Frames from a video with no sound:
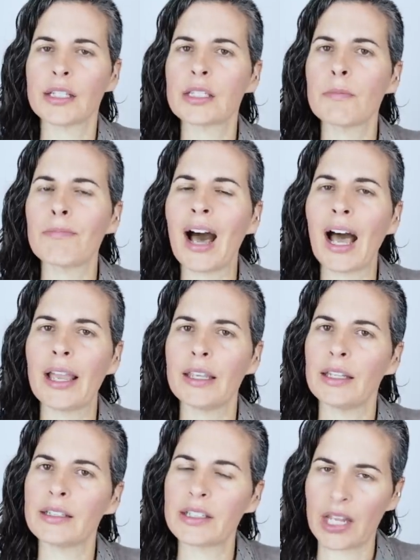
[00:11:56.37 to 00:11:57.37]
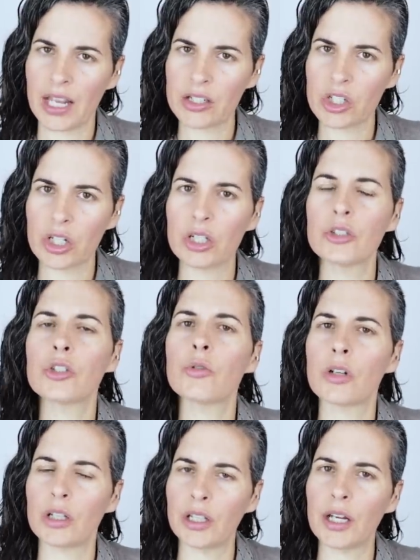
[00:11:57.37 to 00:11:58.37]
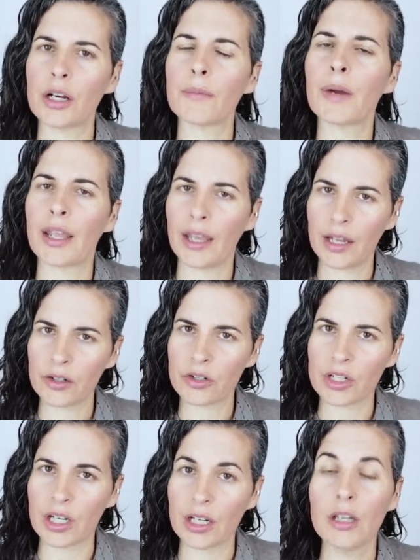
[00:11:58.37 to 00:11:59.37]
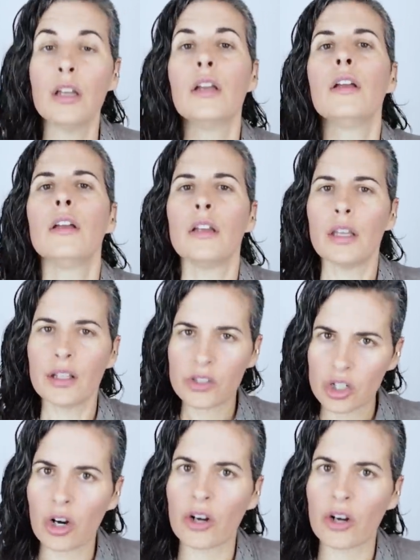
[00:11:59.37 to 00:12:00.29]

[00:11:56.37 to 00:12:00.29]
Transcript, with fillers: it's my intention to clear my energy, it